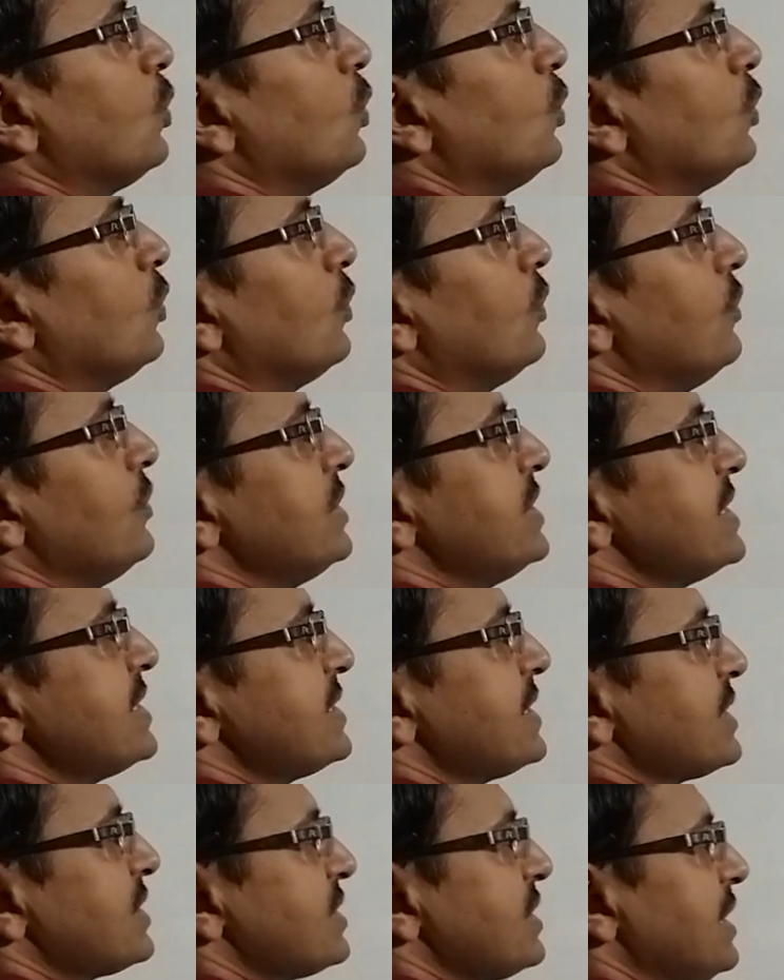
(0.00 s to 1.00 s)
2, which
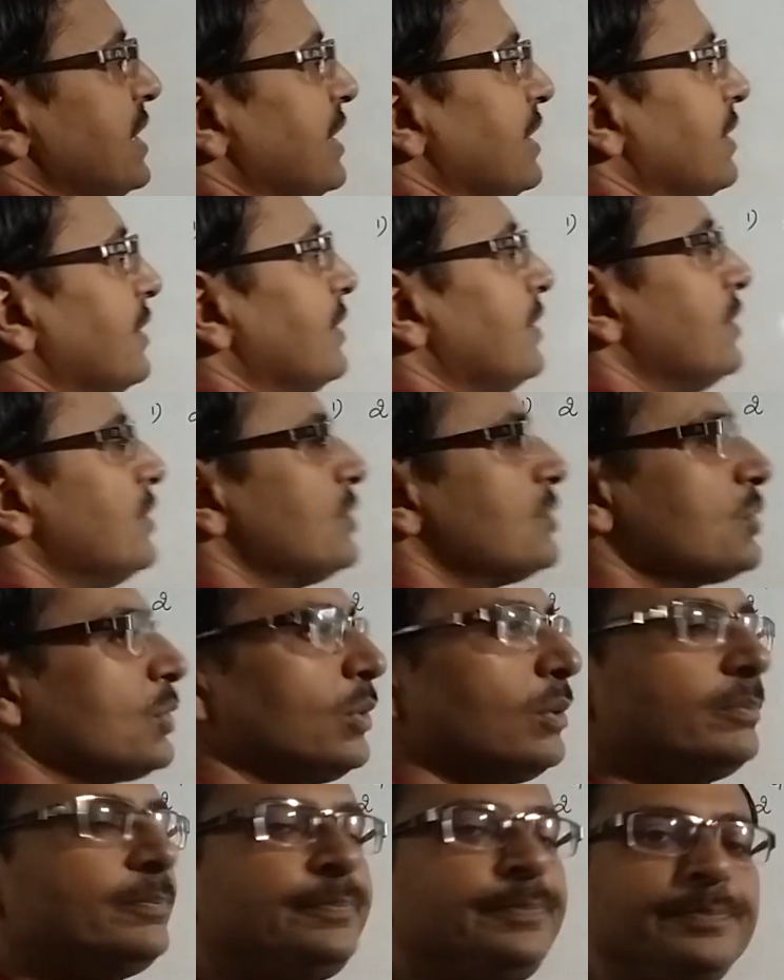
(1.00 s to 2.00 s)
is 16.
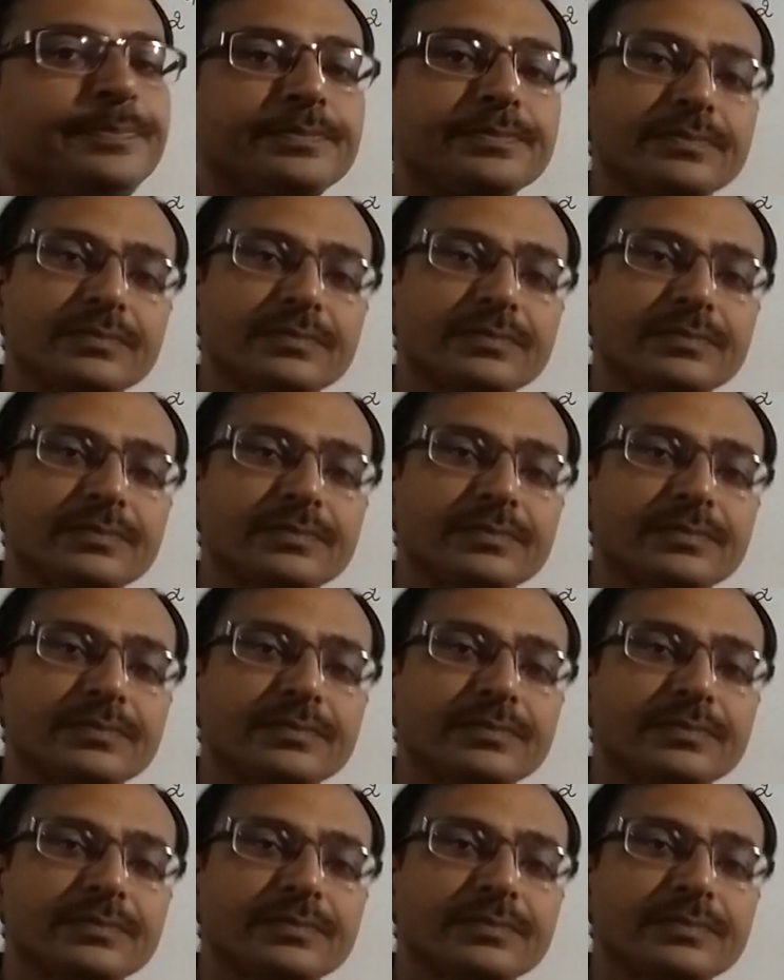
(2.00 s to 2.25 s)
So